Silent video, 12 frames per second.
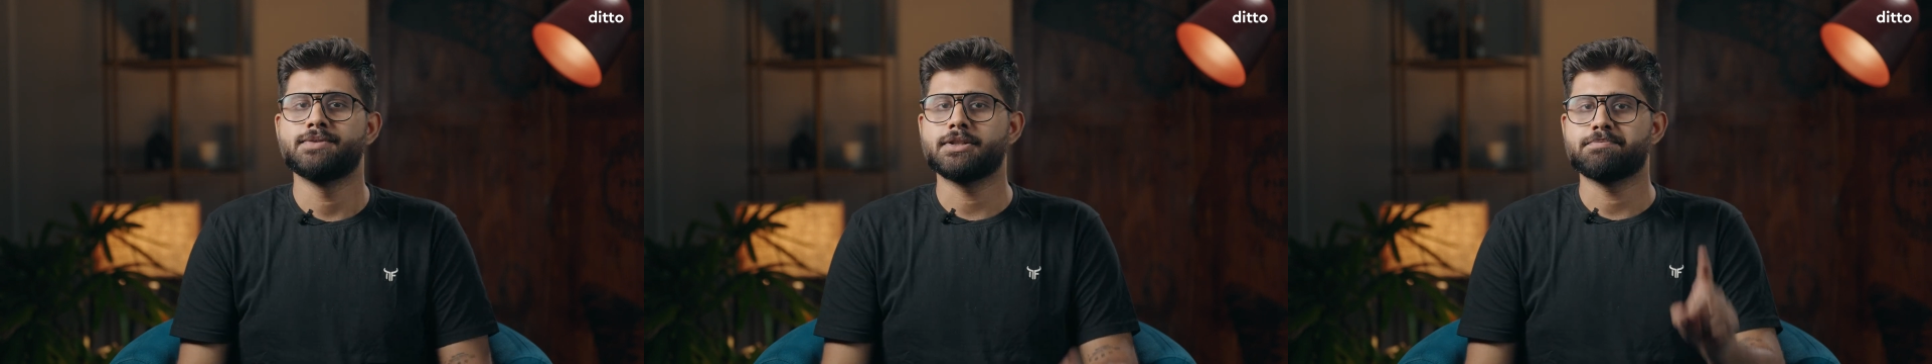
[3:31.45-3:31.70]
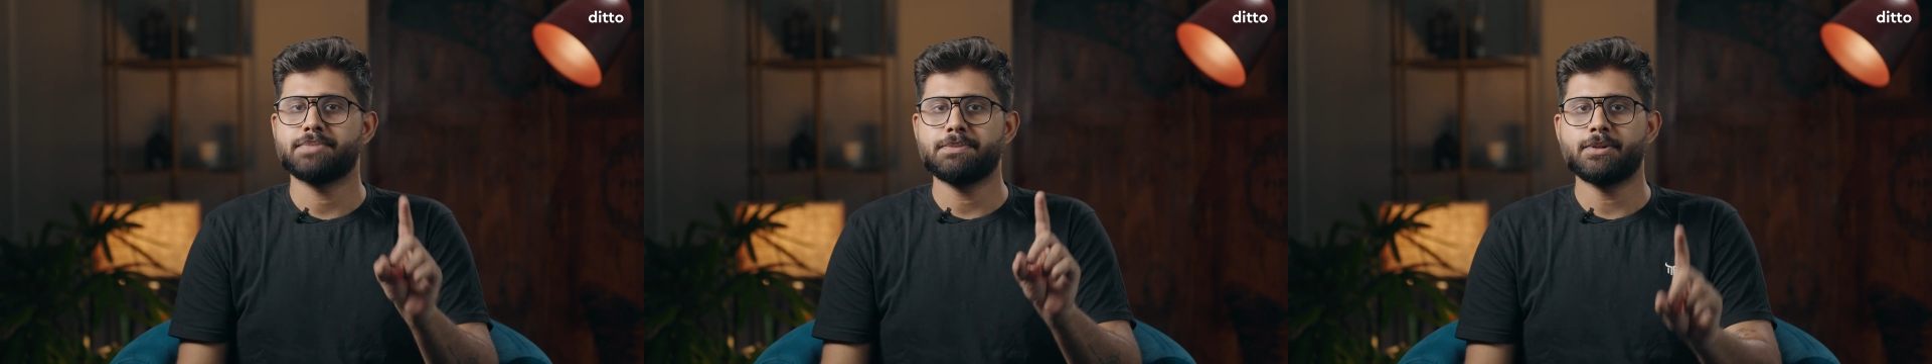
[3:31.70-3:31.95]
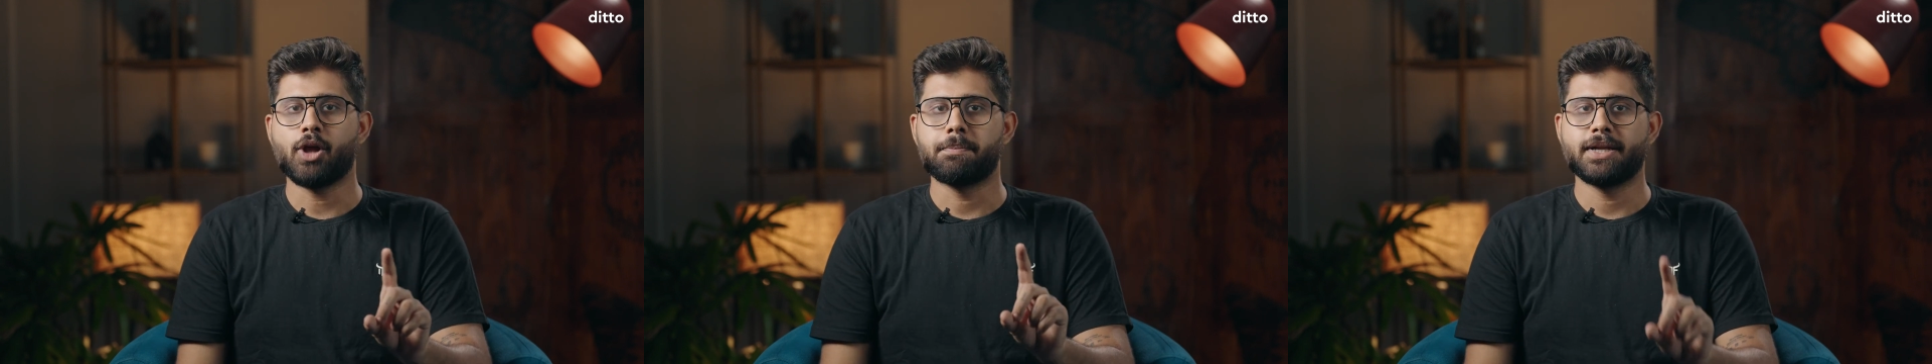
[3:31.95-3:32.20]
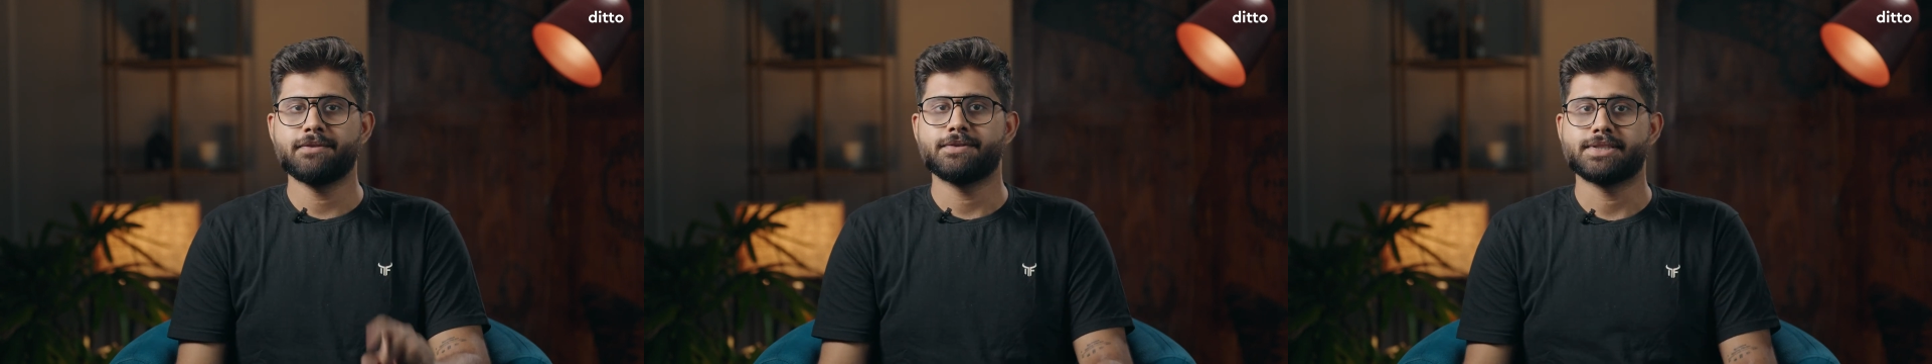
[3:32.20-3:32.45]
For people
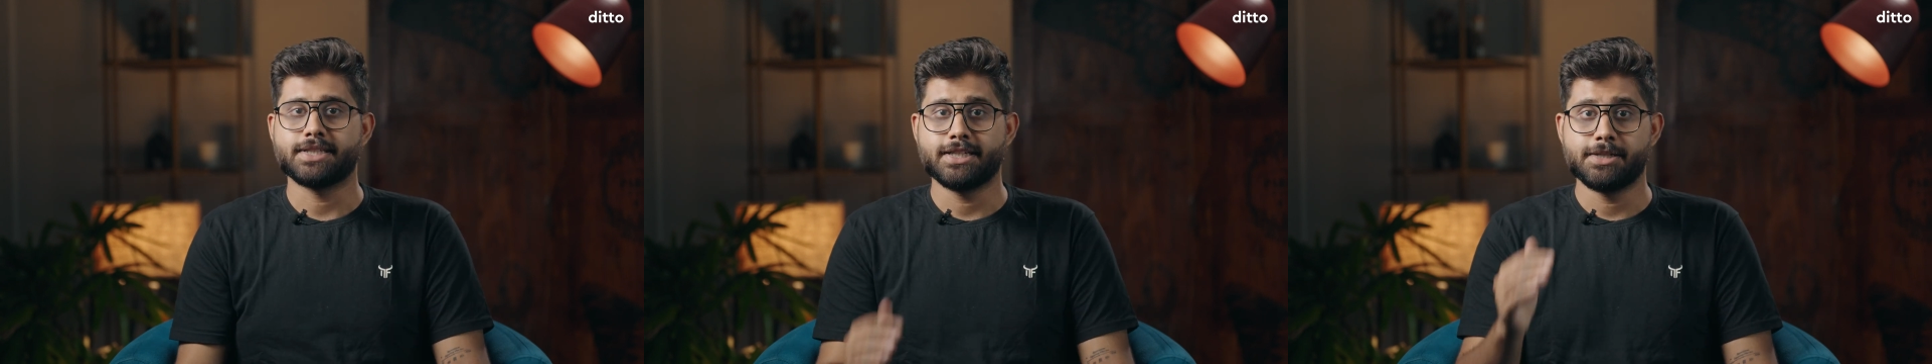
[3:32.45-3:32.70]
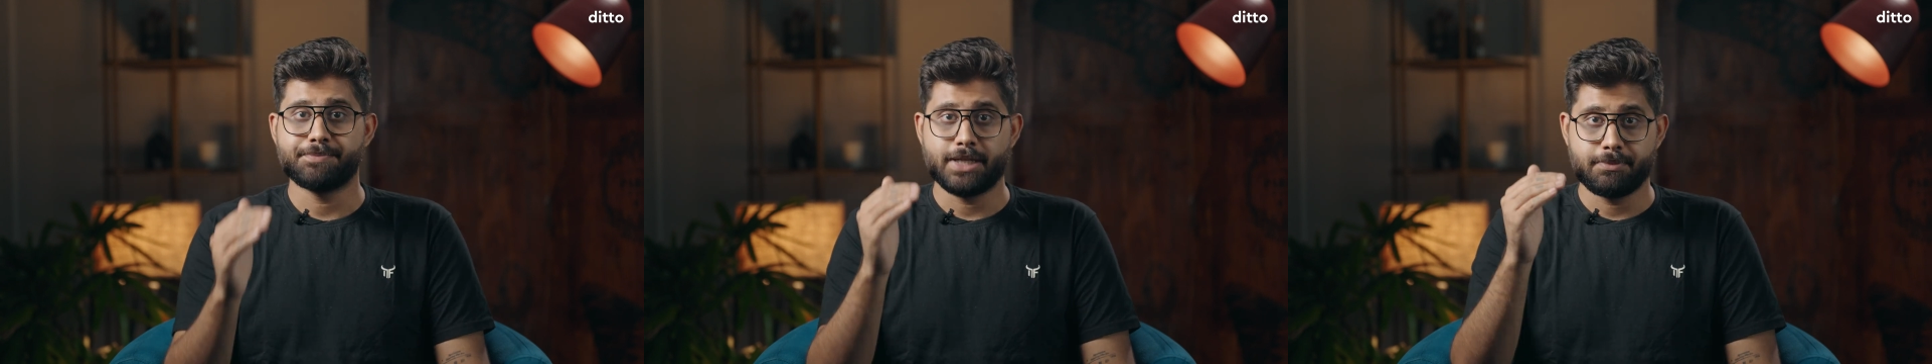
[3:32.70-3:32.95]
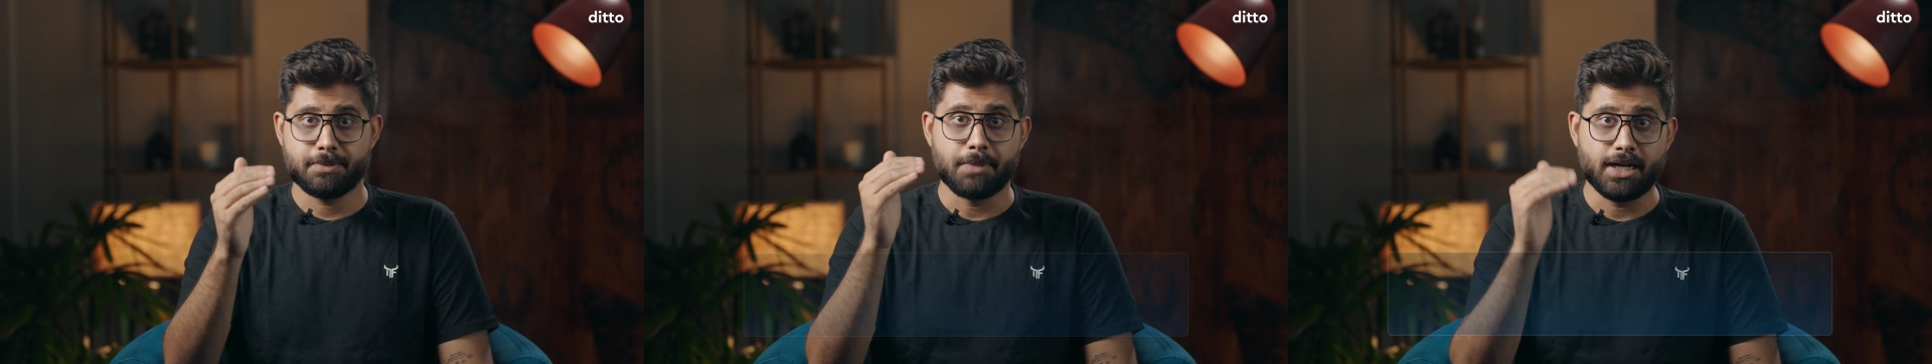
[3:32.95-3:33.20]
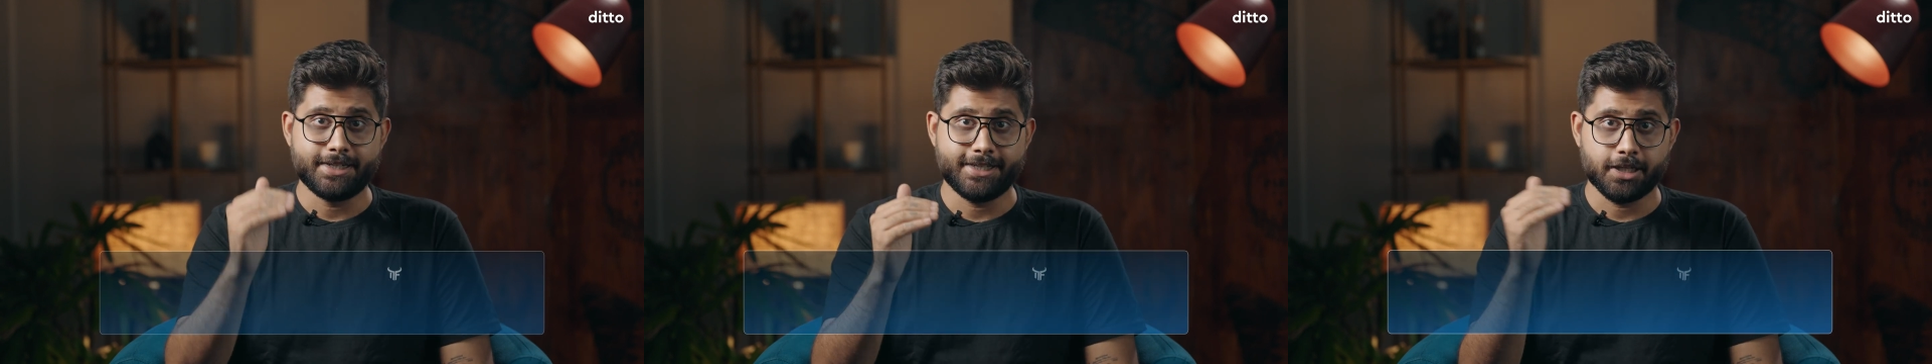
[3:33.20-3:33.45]
opting for single premium
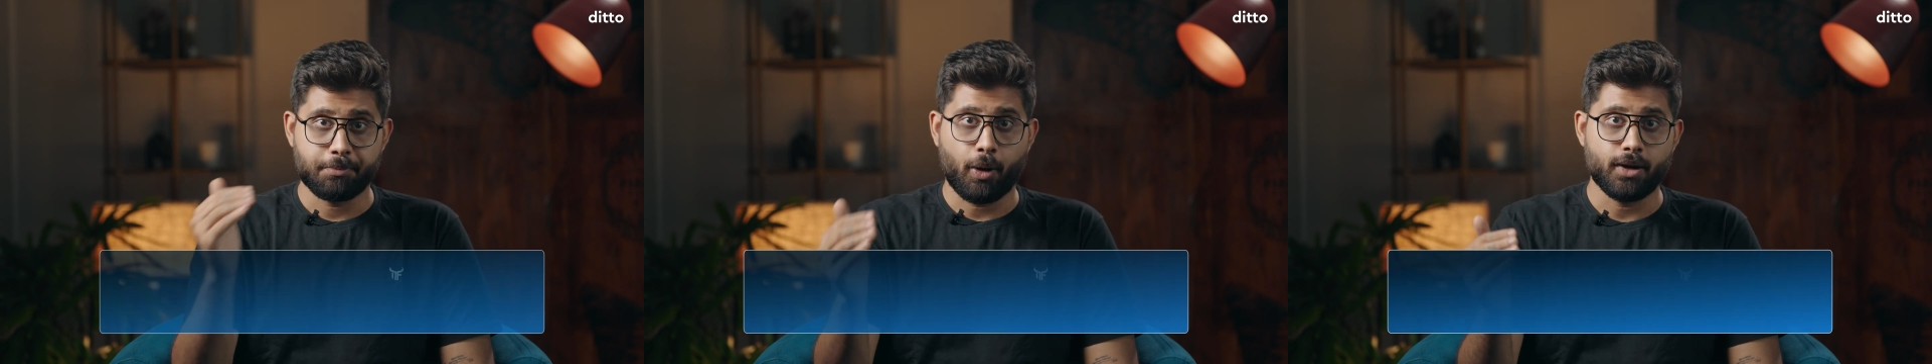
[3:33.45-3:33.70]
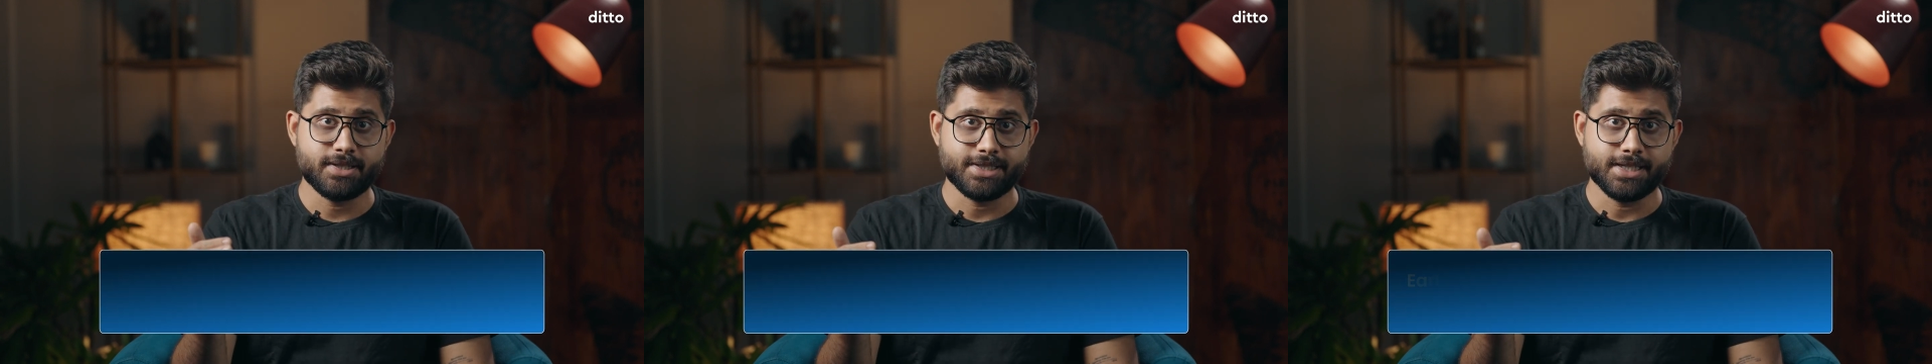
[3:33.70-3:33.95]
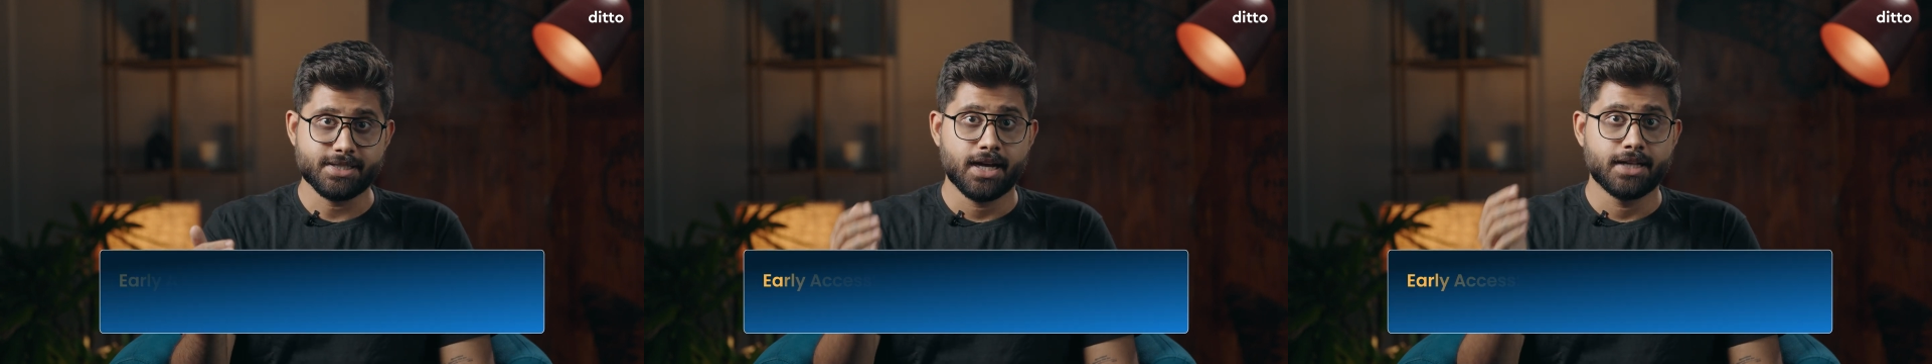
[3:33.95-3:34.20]
multi-year policies,